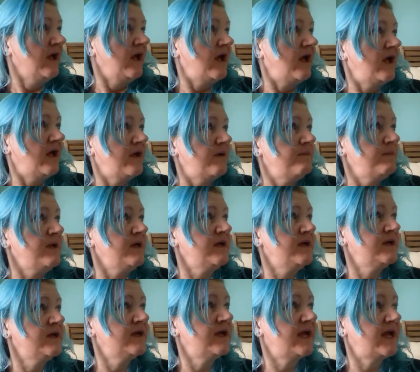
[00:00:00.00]
And
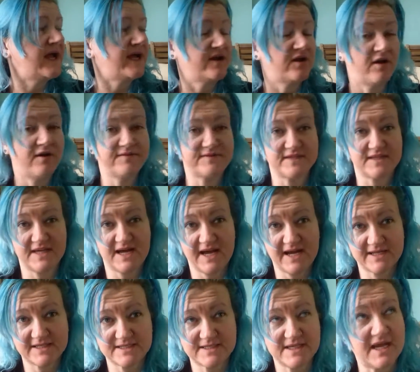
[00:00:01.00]
after
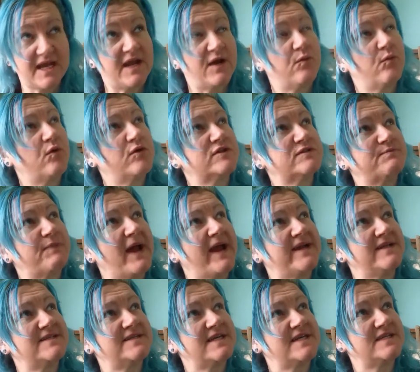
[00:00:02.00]
that, it was
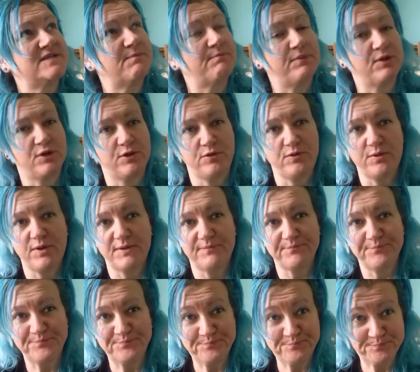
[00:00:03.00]
painted blue,
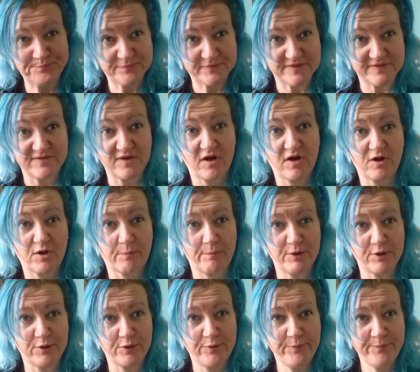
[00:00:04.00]
dark
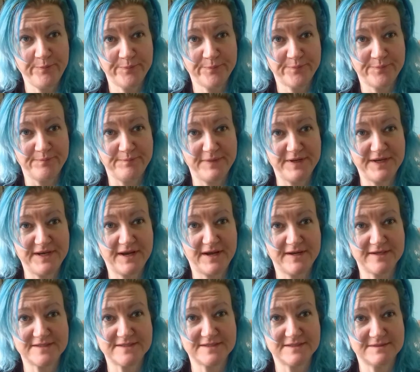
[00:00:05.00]
blue,
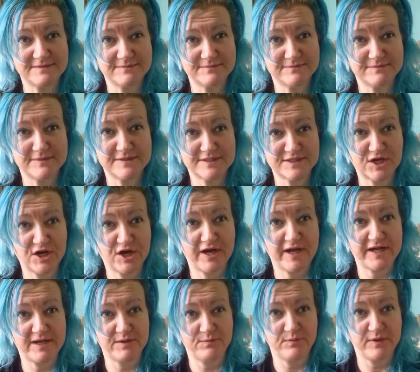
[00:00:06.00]
midnight
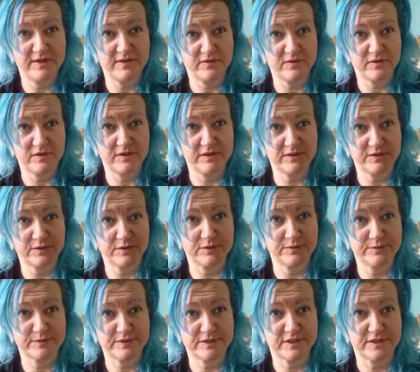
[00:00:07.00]
sky with little
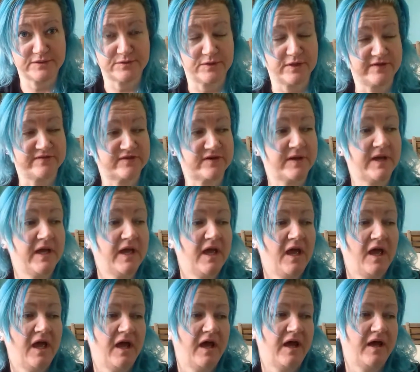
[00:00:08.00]
gold stars all over
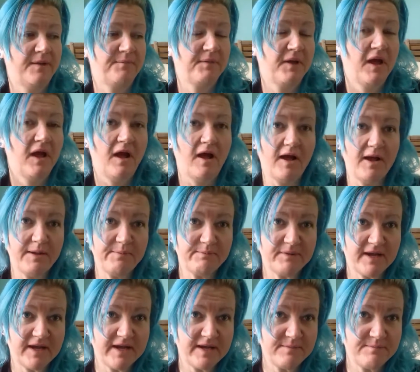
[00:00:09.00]
it. I
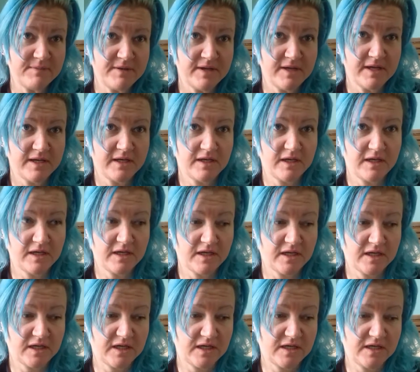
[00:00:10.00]
blame
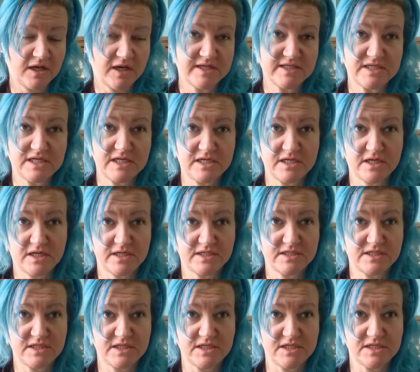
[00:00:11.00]

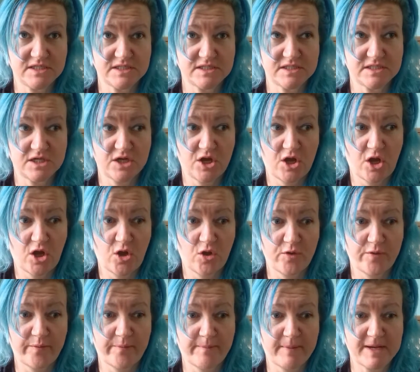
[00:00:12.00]
1990s
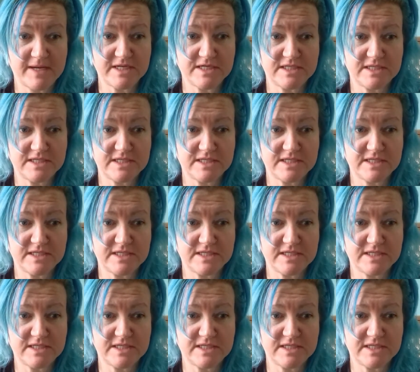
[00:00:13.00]
home